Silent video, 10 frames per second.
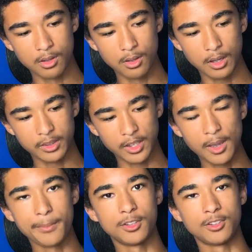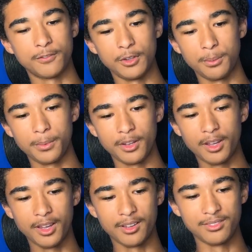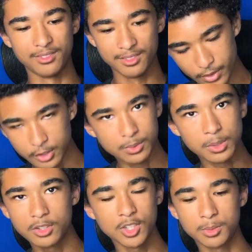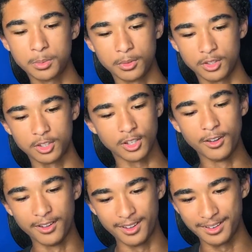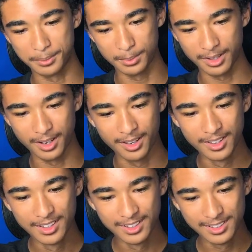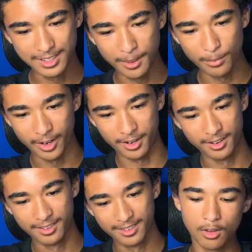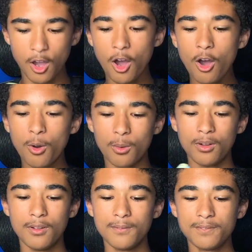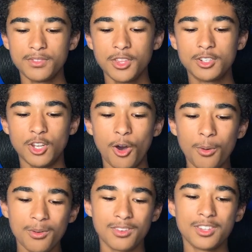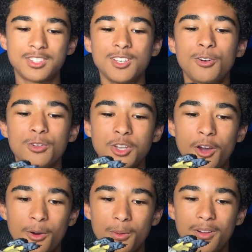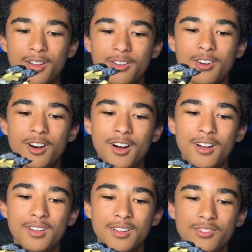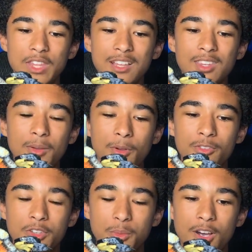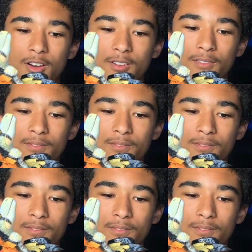I think I missed a few, but there's 26 points somewhere. Oh, the sickle toe claw. That thing moves as well.